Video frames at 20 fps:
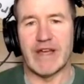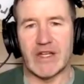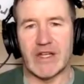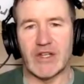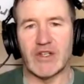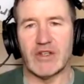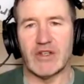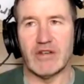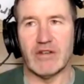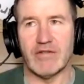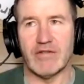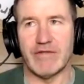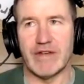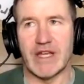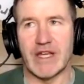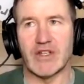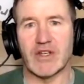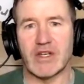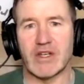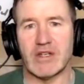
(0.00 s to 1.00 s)
veg. Your
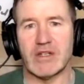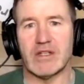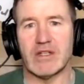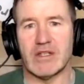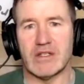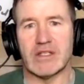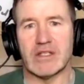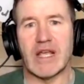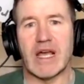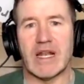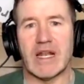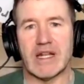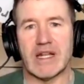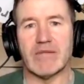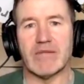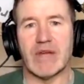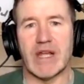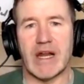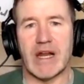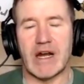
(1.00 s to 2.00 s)
veg is that
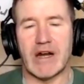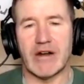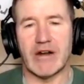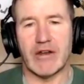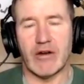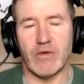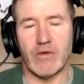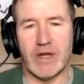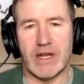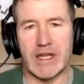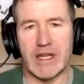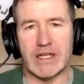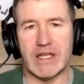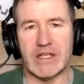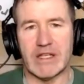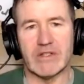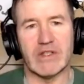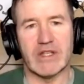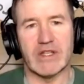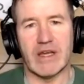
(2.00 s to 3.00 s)
little bit hardier while it
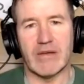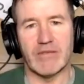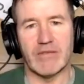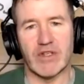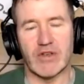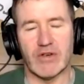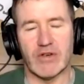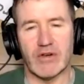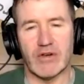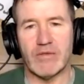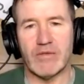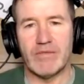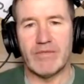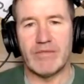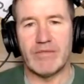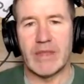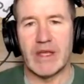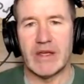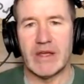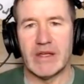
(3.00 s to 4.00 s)
needs the temperature
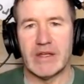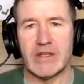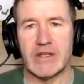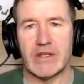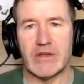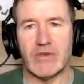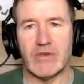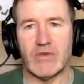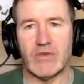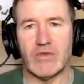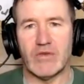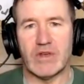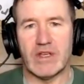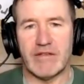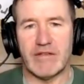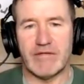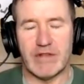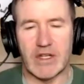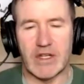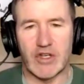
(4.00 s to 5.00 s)
to
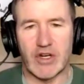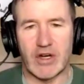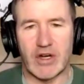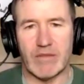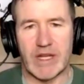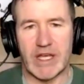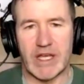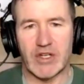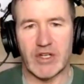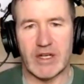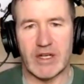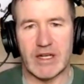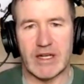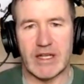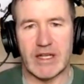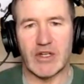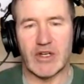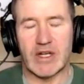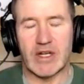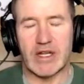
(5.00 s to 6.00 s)
give the germination
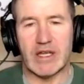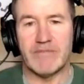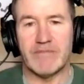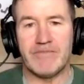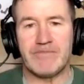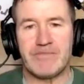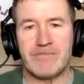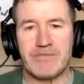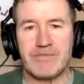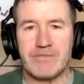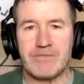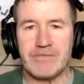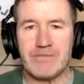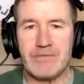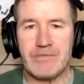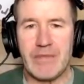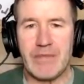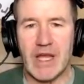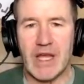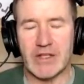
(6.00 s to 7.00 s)
initially.
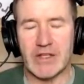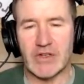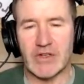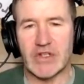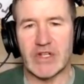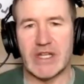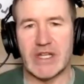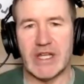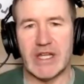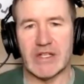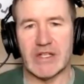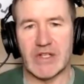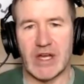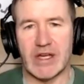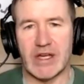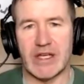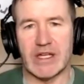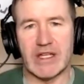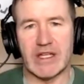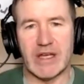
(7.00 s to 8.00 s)
It doesn't need as
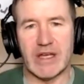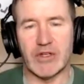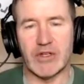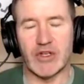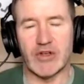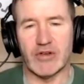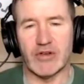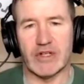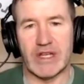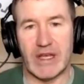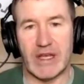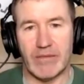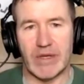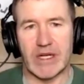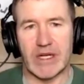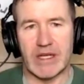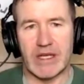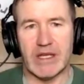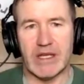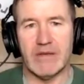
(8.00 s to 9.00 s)
high a temperature
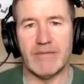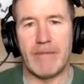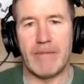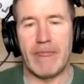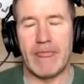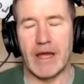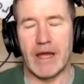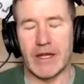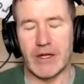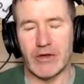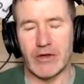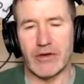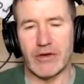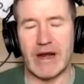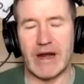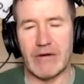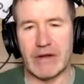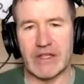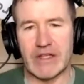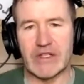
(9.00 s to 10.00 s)
typically. I know
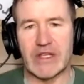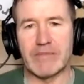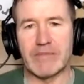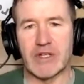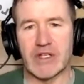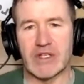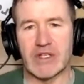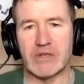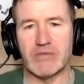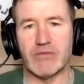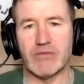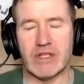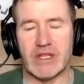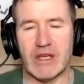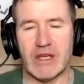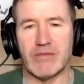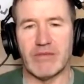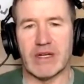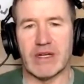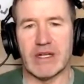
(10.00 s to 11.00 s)
there are exceptions, but
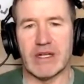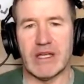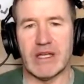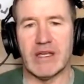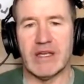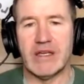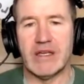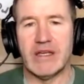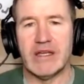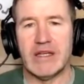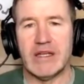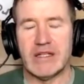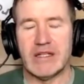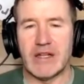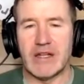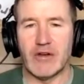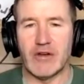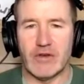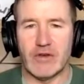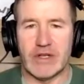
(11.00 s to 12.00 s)
typically
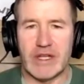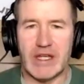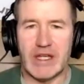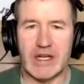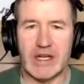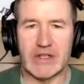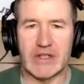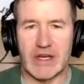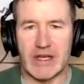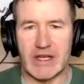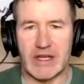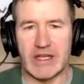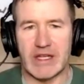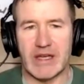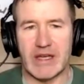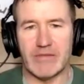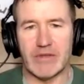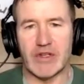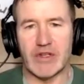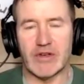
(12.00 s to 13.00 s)
they don't need as high a
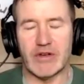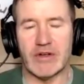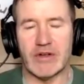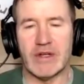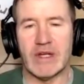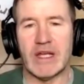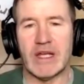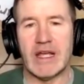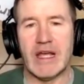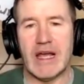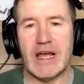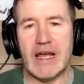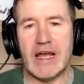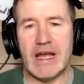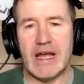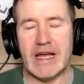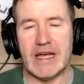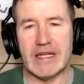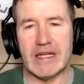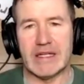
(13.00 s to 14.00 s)
temperature,
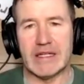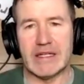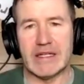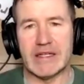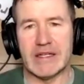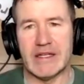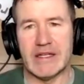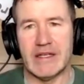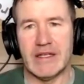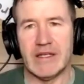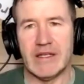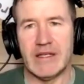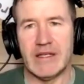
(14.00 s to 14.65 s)
and